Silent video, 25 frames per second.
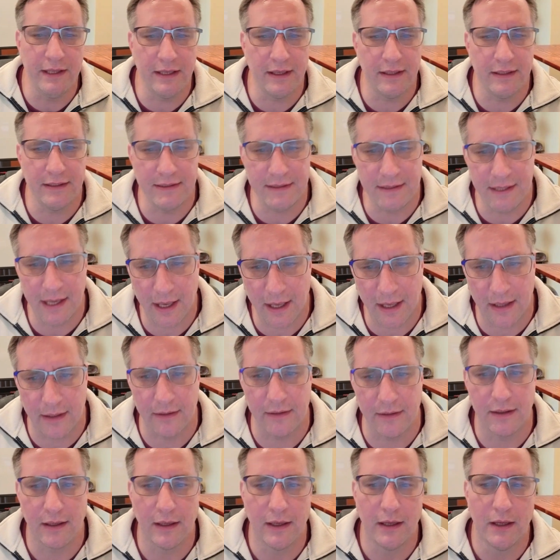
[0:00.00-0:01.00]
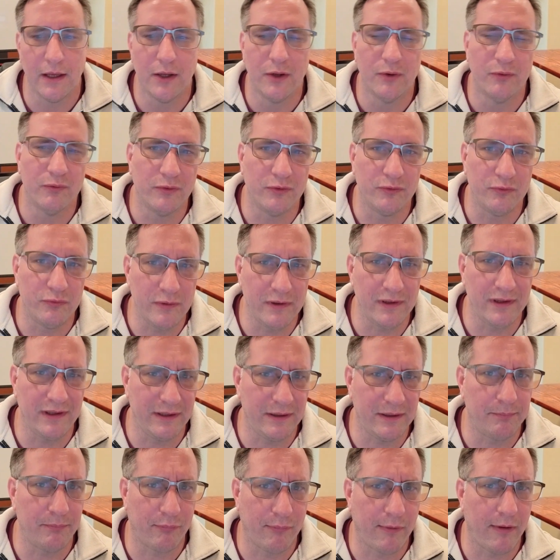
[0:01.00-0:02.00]
The intent was
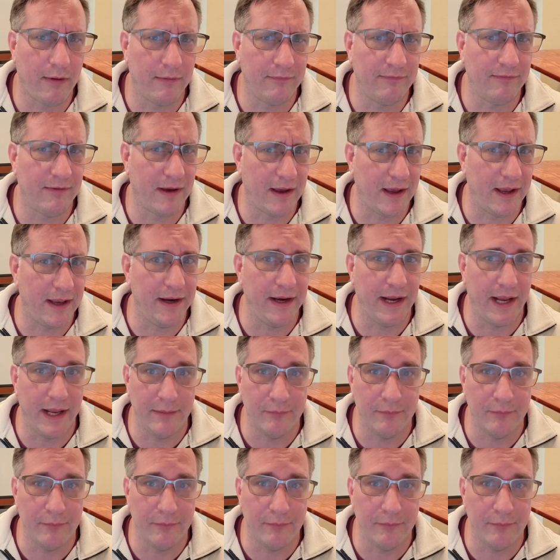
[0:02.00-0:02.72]
really to provide